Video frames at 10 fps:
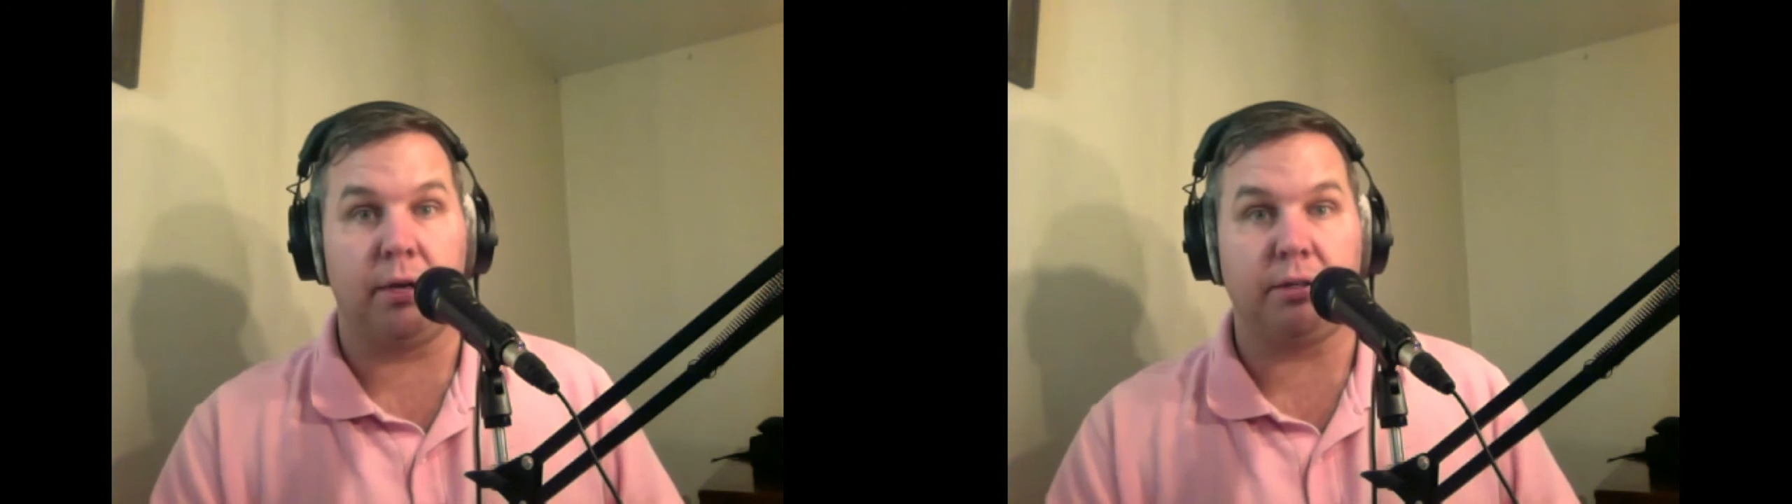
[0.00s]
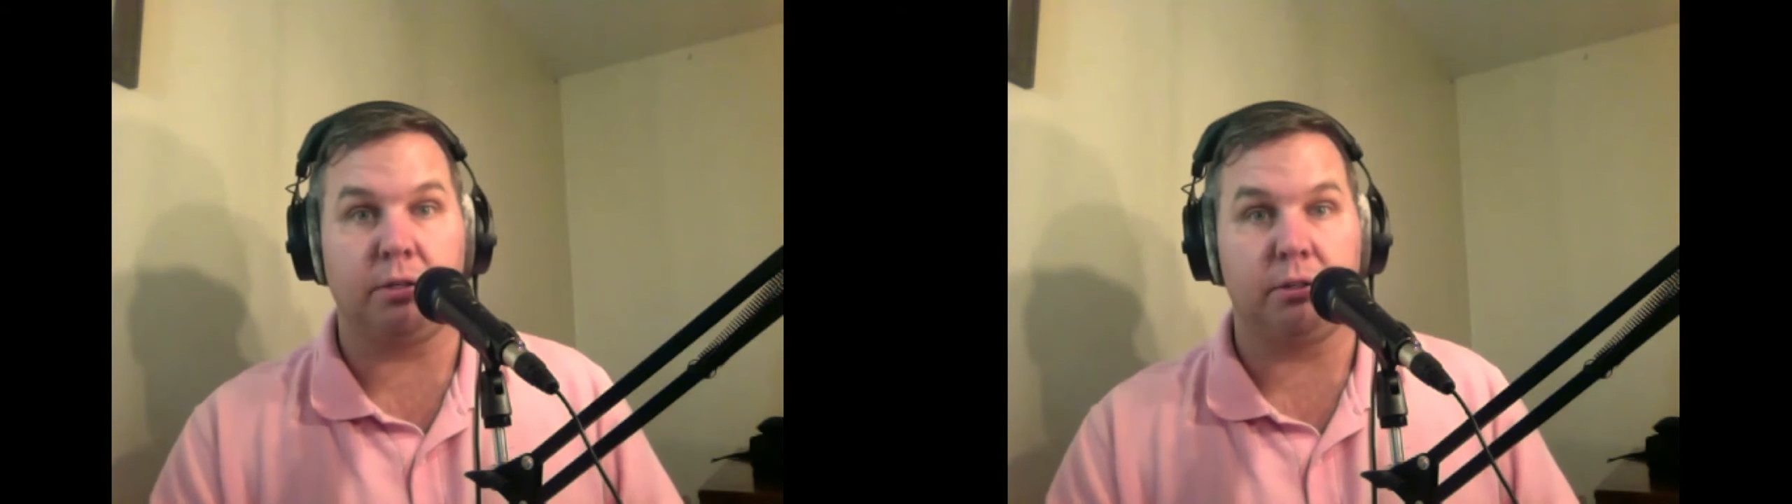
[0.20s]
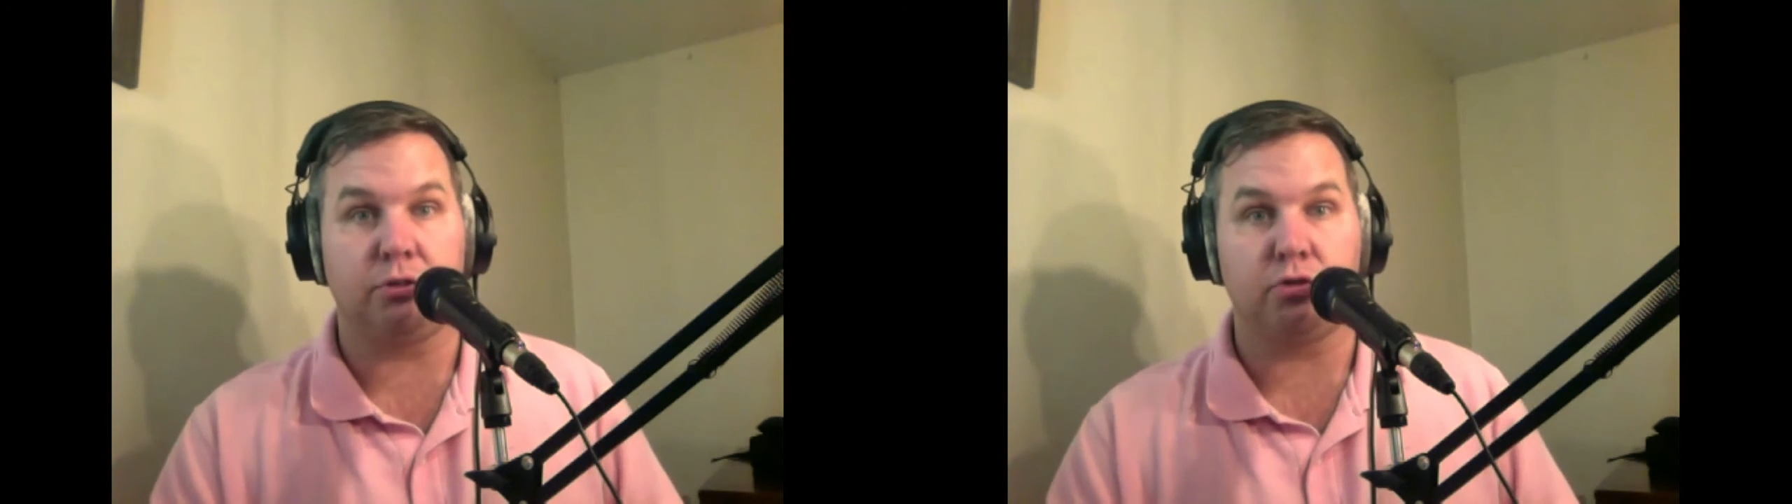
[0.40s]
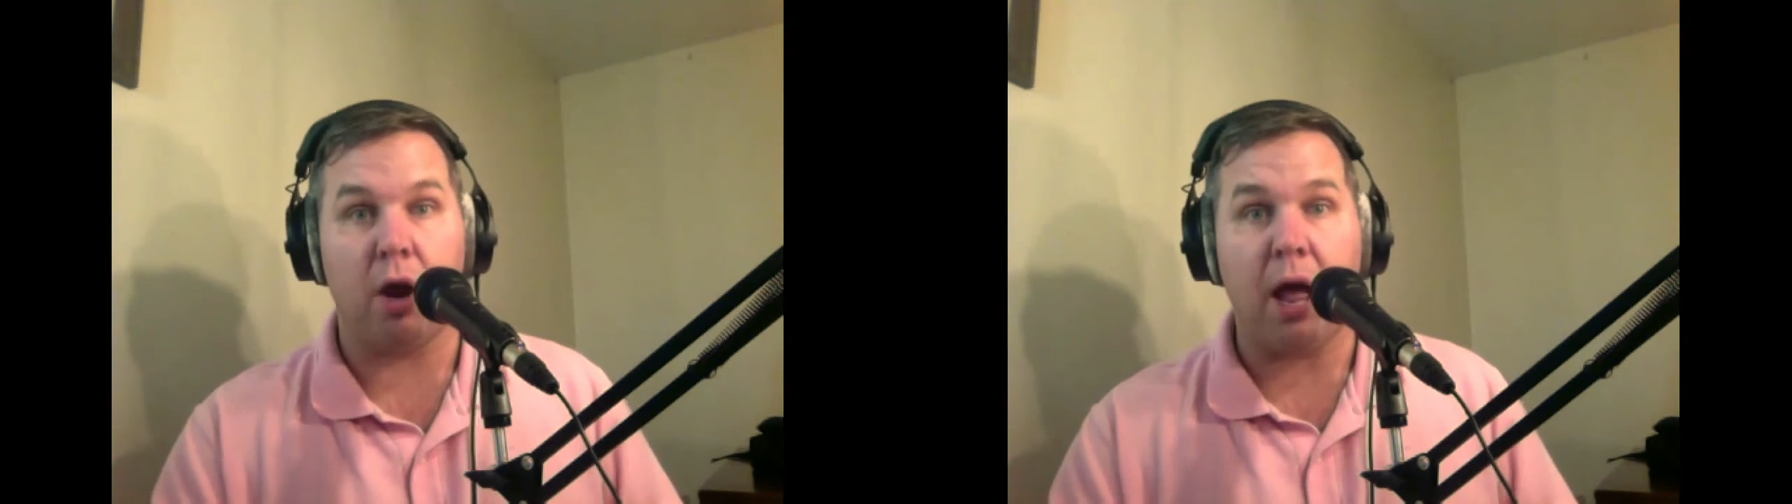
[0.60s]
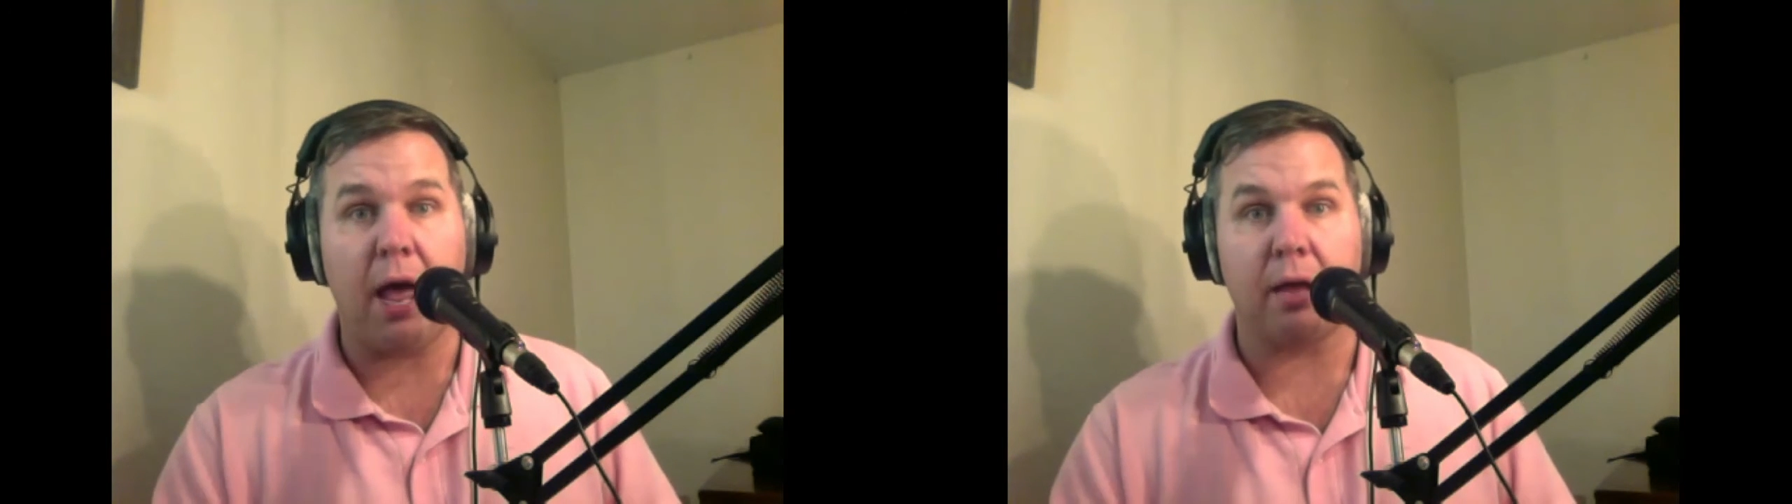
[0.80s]
it till it's
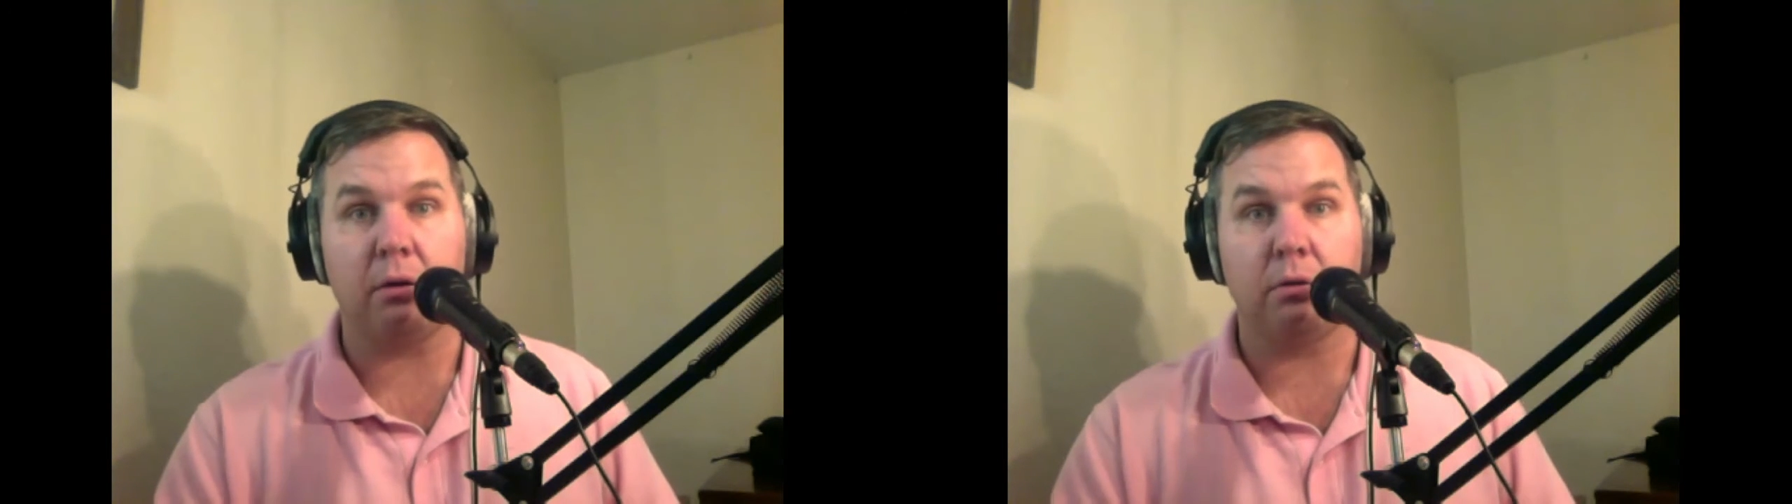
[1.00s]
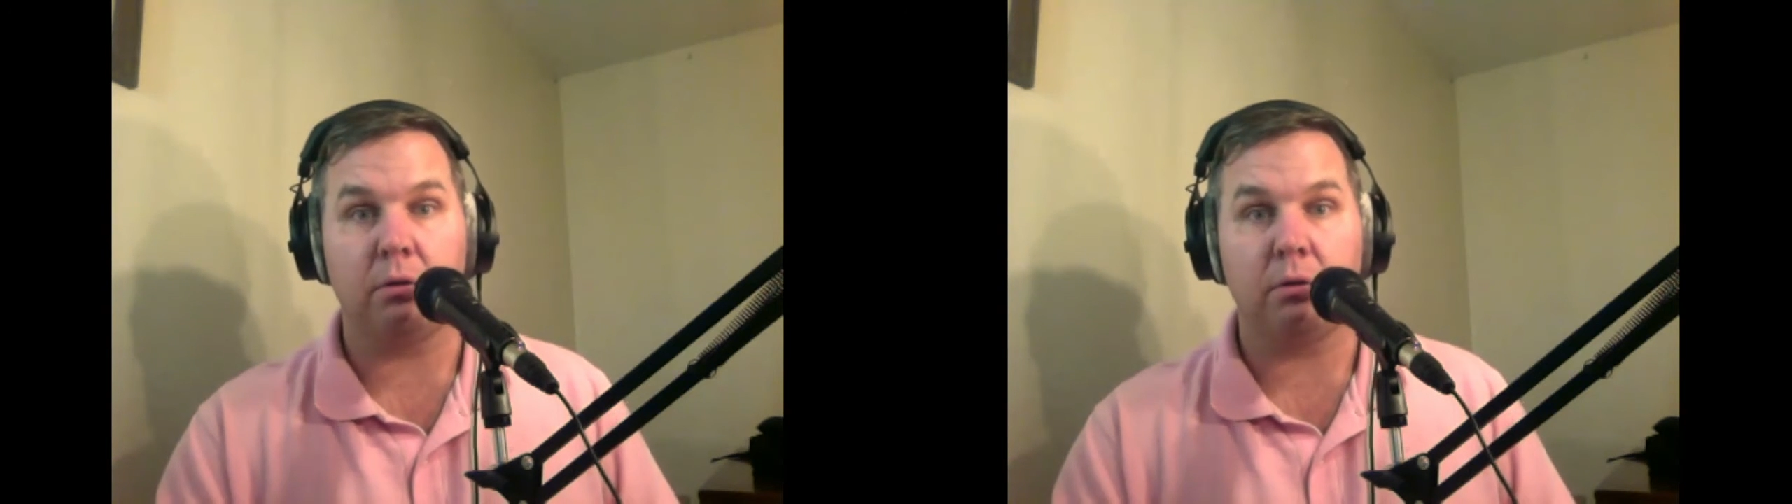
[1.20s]
dry.